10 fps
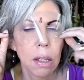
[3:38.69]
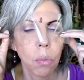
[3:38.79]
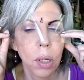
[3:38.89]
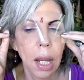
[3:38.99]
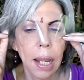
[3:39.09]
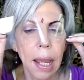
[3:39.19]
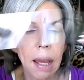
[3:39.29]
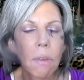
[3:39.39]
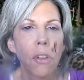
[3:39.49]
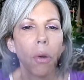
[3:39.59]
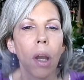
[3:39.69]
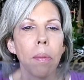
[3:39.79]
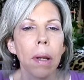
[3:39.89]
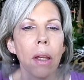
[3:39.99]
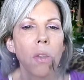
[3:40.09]
When I have no
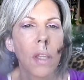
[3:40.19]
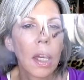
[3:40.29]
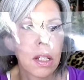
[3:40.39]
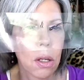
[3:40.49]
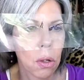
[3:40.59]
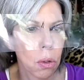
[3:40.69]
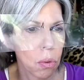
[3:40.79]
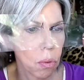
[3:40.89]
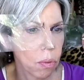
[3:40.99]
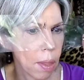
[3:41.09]
eyebrows, I know